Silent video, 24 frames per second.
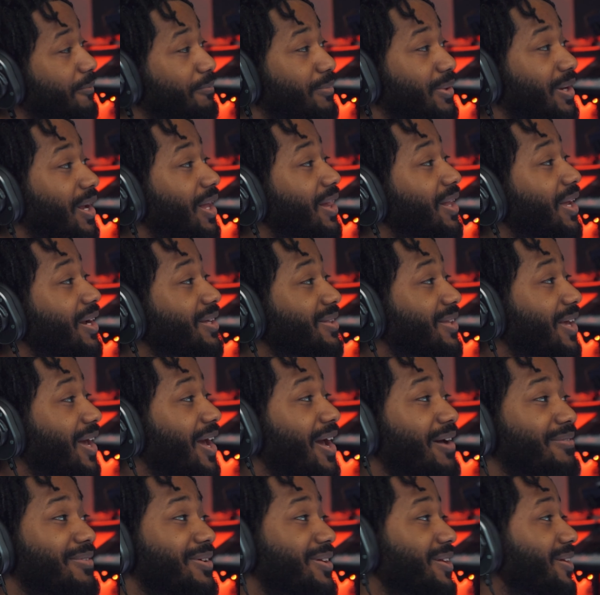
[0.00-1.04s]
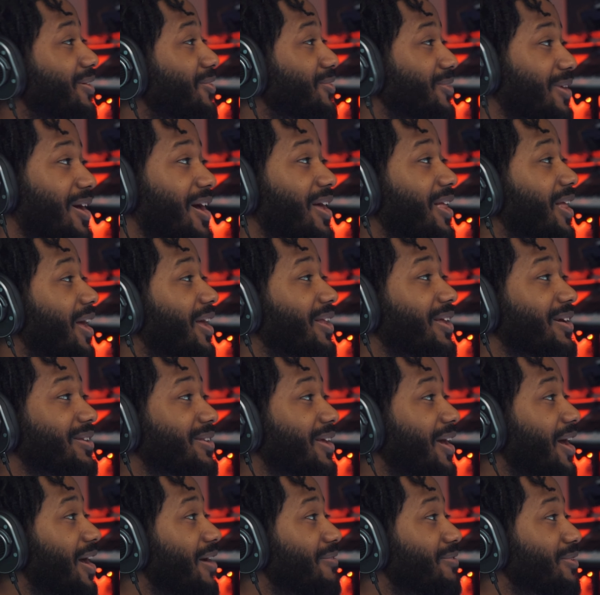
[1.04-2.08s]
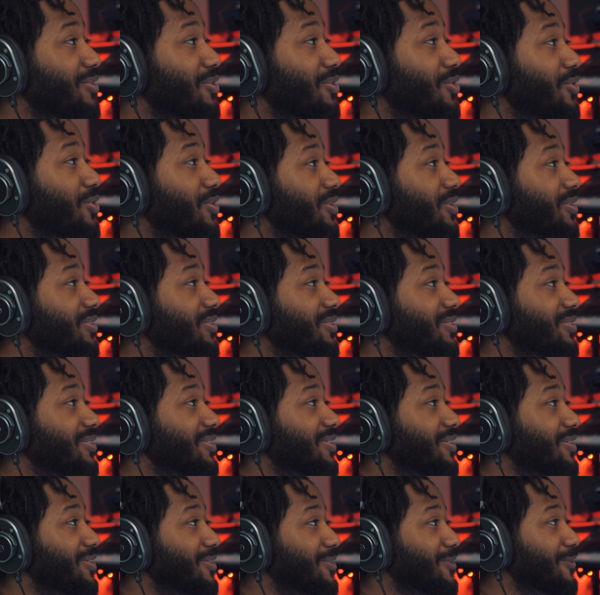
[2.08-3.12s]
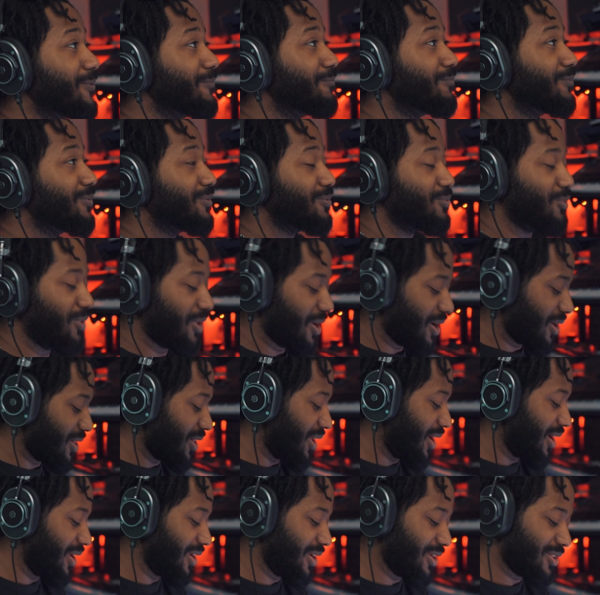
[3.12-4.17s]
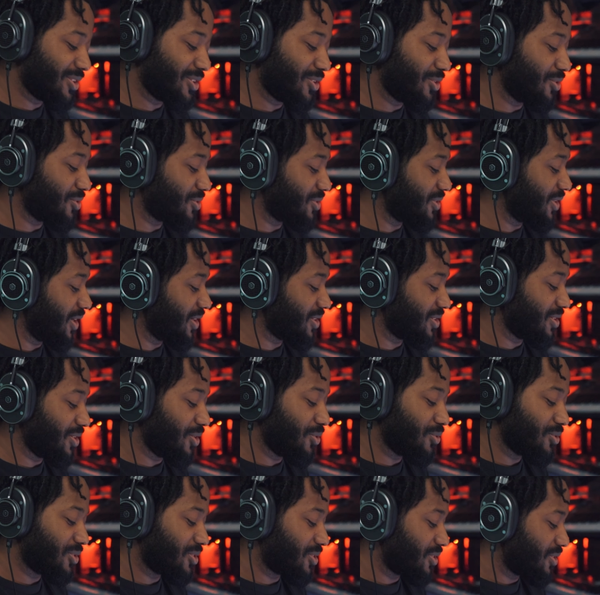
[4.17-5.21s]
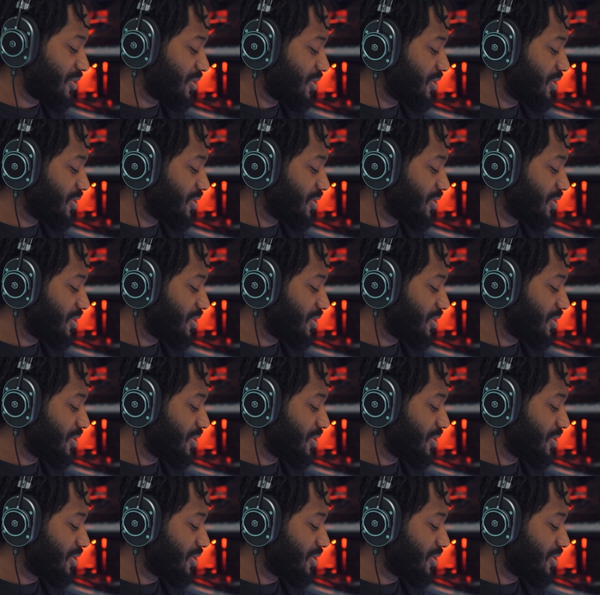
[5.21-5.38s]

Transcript: But I like to have it. I like to have it on when I glide into those next notes.